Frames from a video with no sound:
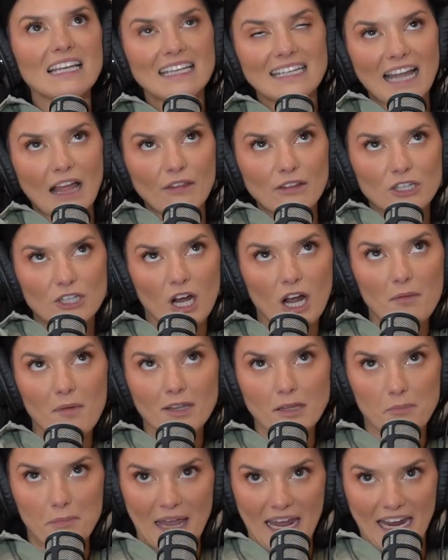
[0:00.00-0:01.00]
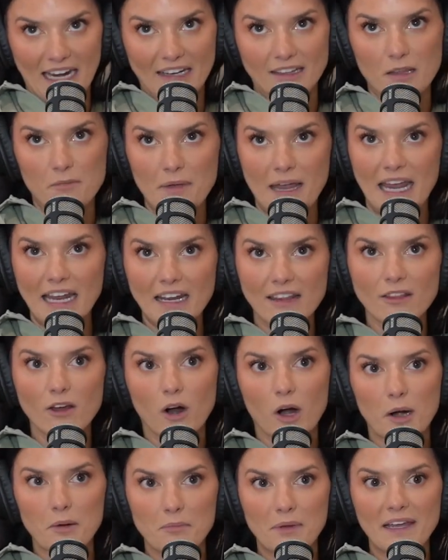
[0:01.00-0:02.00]
Now let's talk about the pain. The pain in the
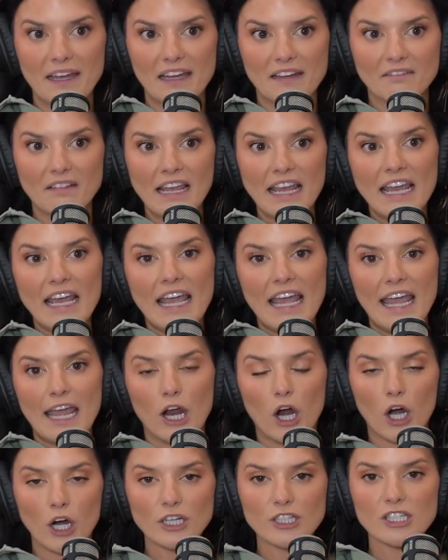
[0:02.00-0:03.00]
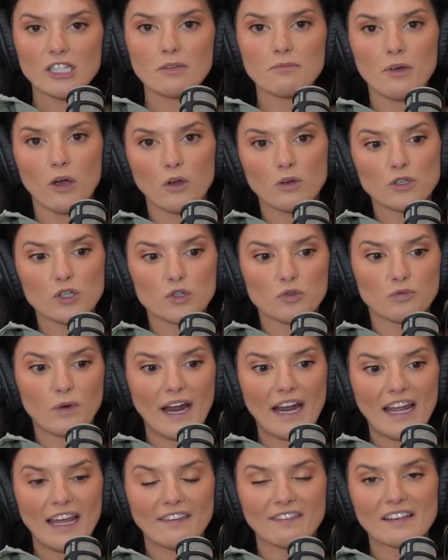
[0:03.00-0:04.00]
armpit, it hurts the most
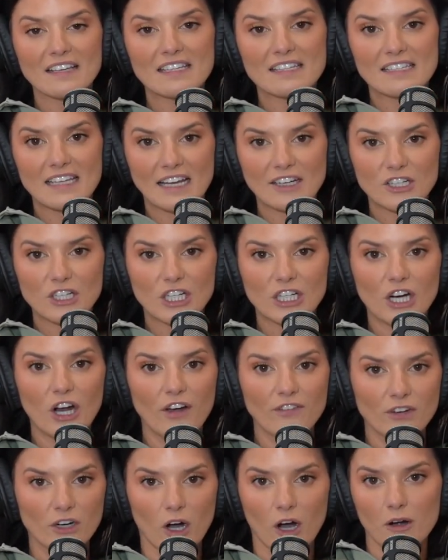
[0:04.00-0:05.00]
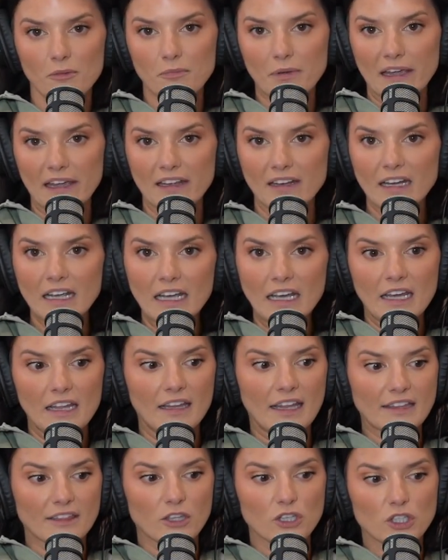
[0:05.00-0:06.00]
right in the center of your armpit.
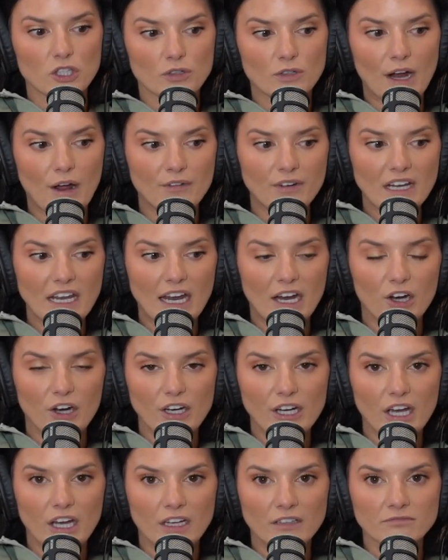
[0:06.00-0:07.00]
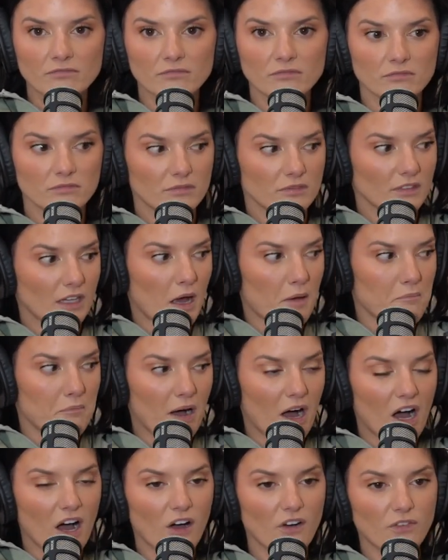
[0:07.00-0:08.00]
Like the surrounding area
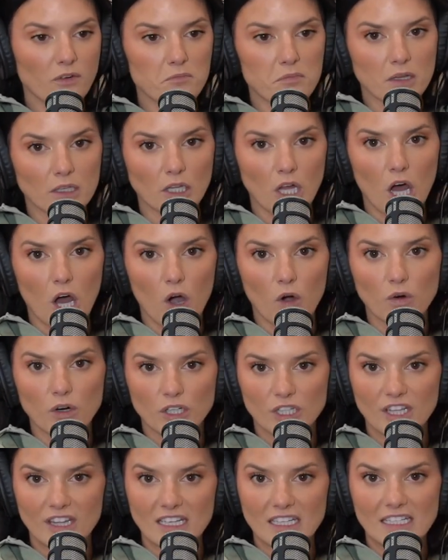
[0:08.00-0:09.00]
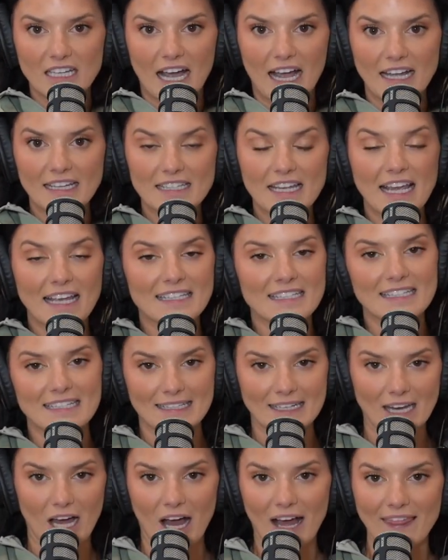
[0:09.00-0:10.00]
above, below, or to the sides, it's
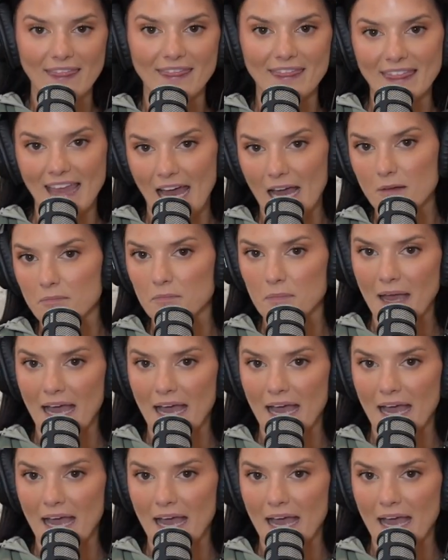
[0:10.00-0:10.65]
not that